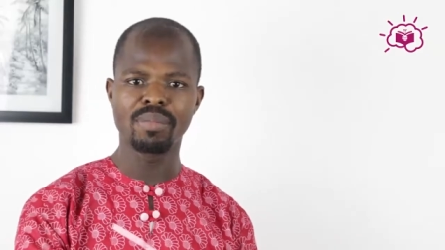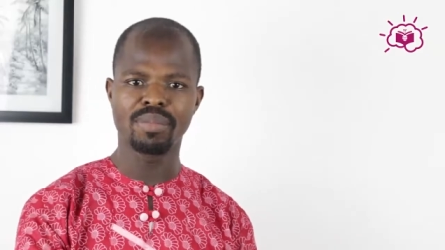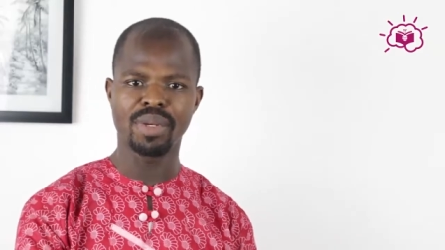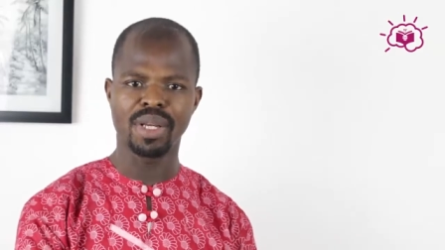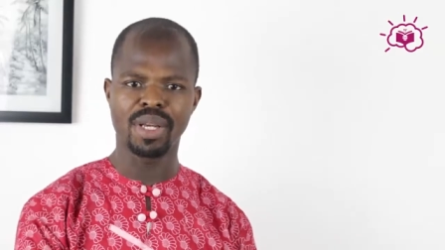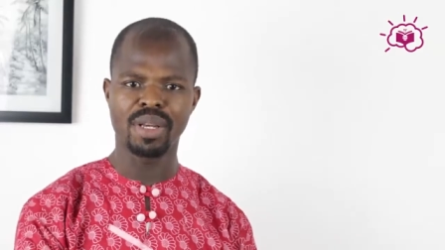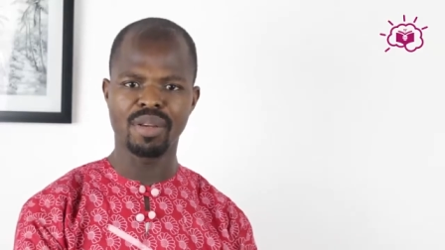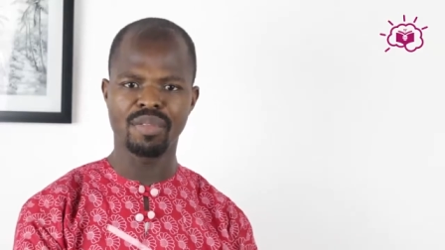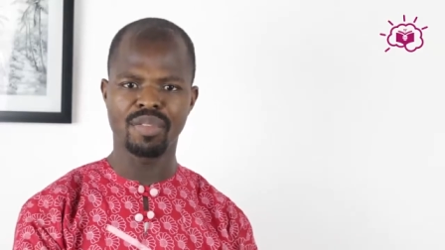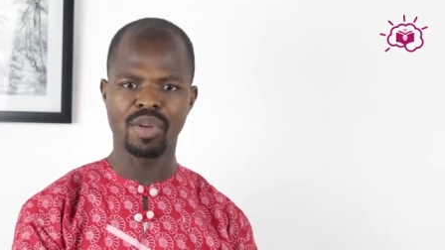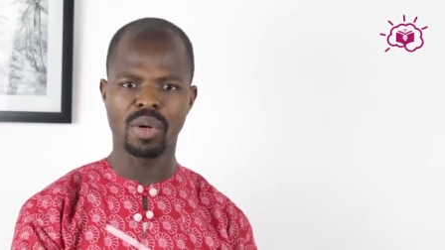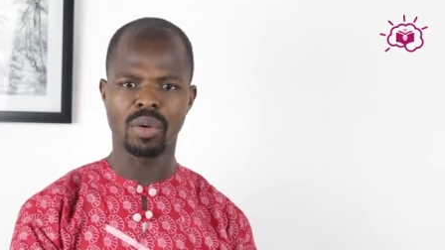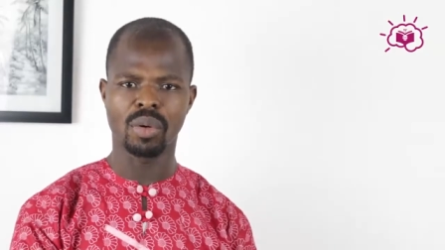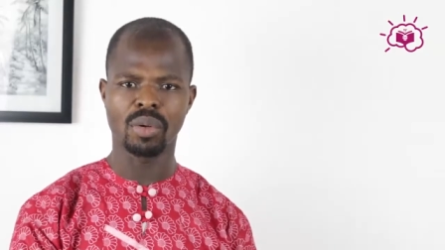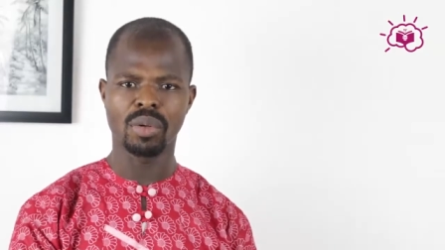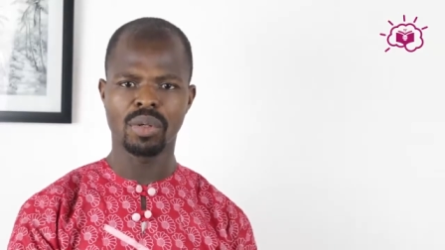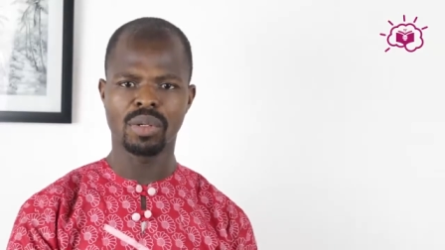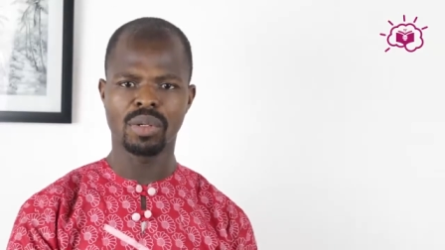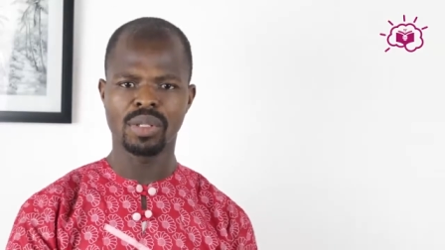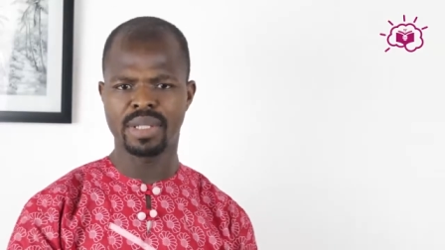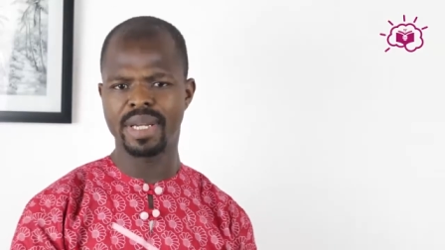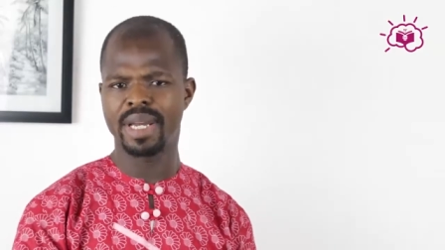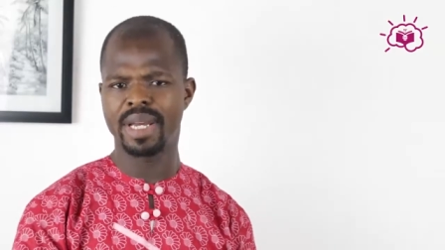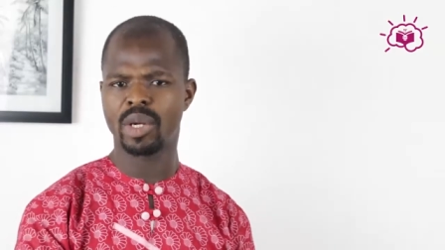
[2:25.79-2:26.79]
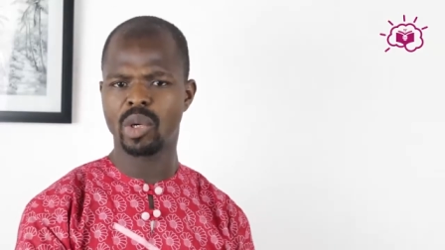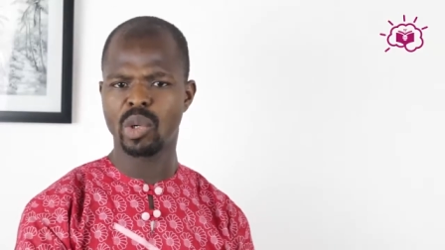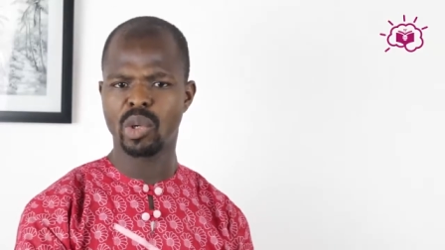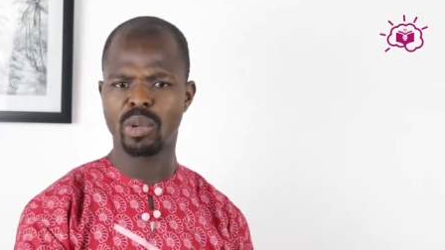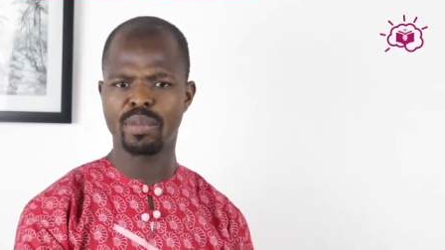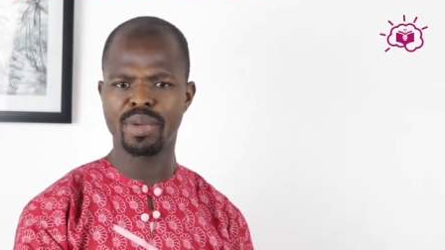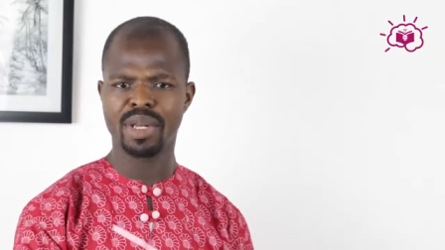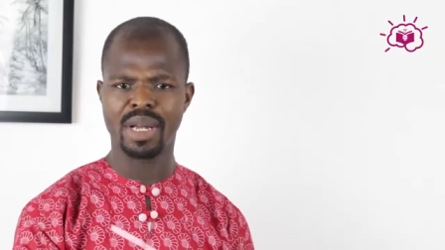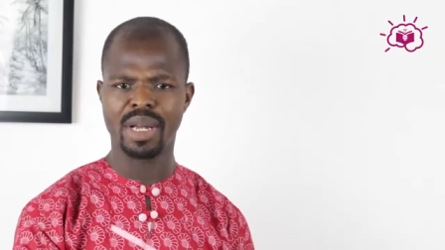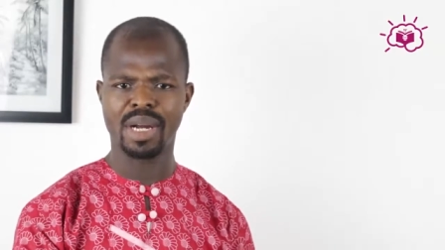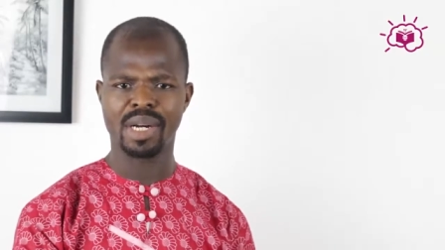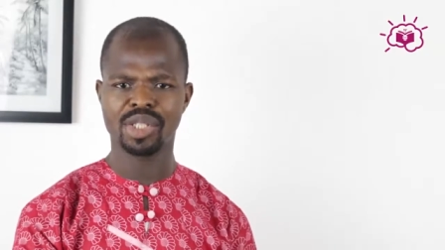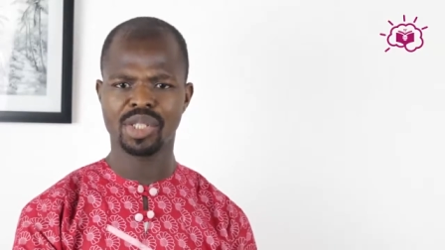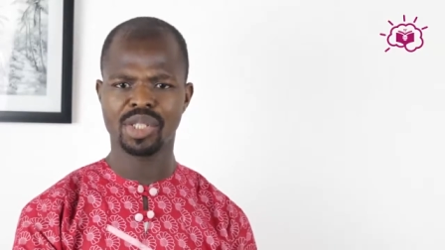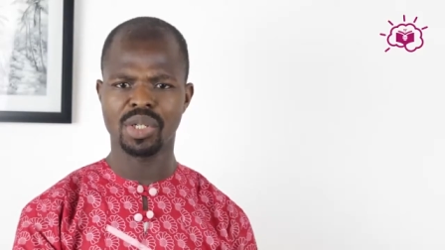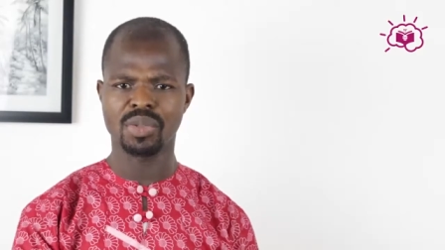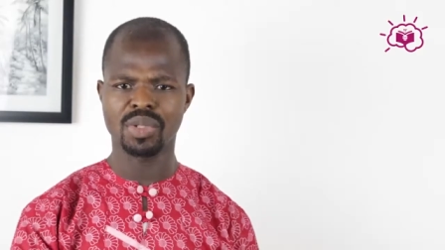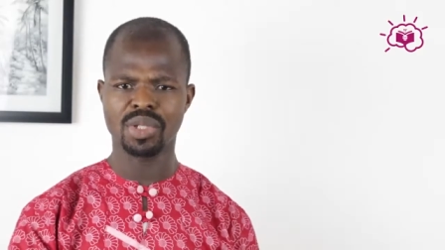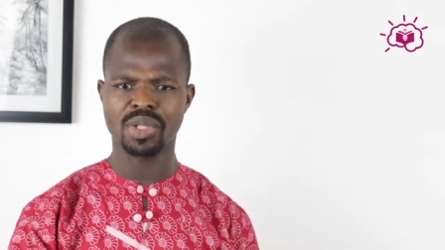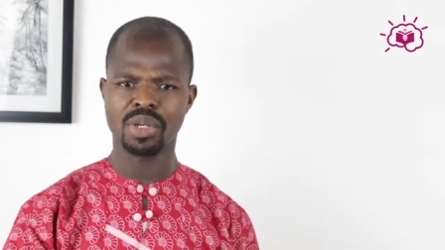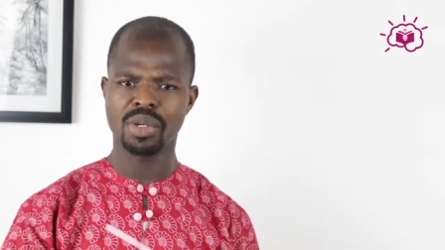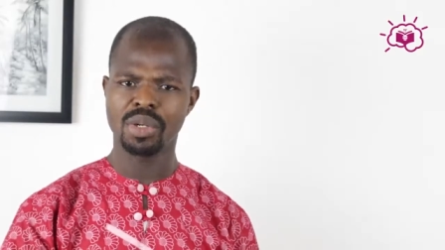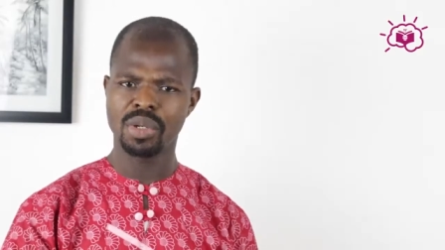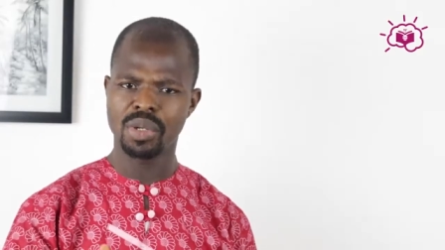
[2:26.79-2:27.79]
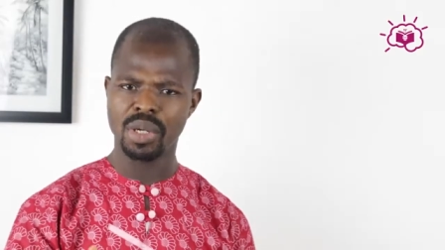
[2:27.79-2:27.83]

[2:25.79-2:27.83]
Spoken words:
behavior, their economic actions.